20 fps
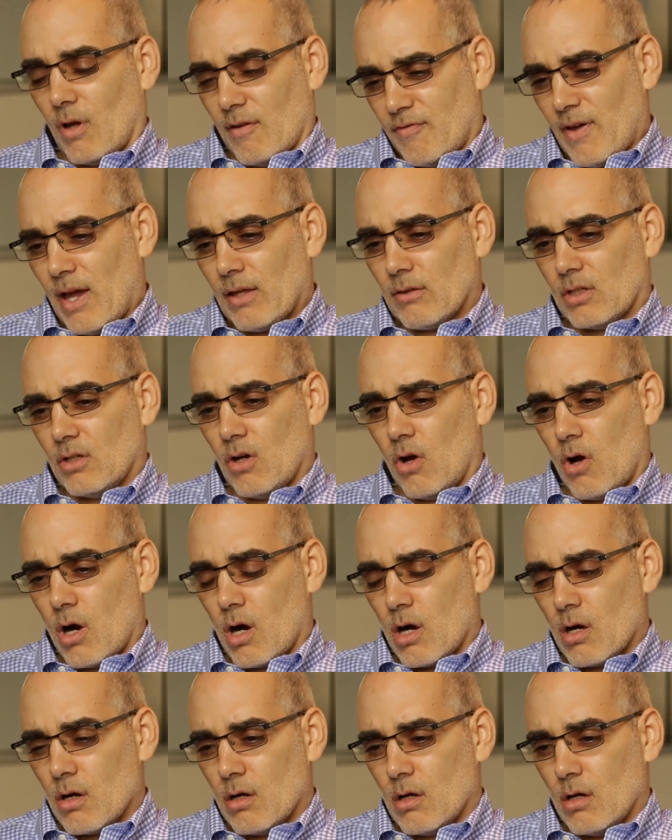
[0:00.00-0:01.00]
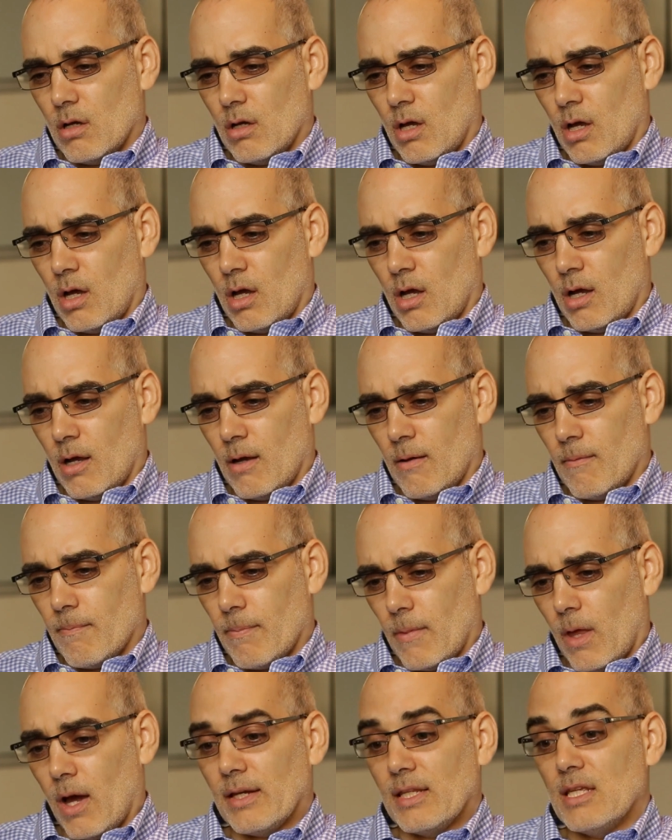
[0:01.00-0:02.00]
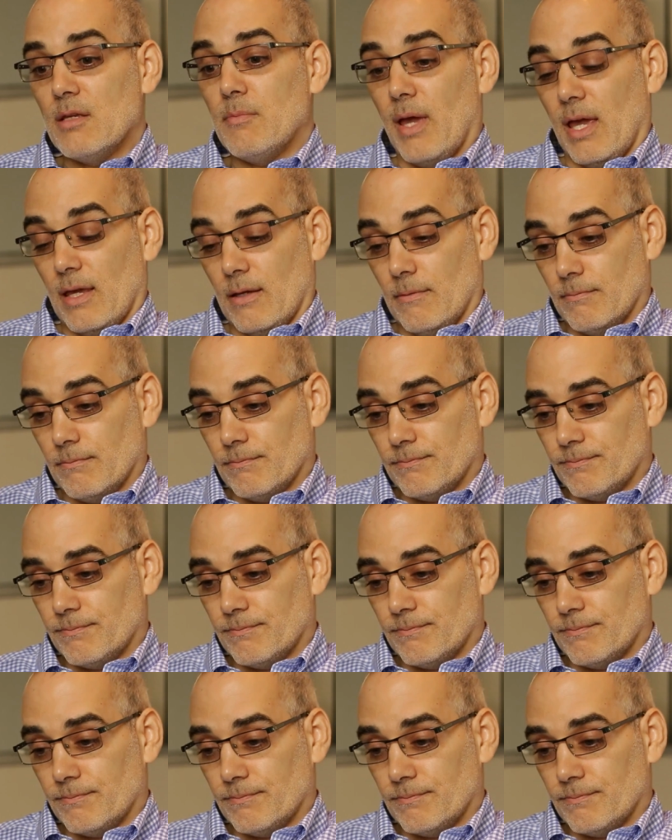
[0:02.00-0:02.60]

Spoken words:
found the car on eBay.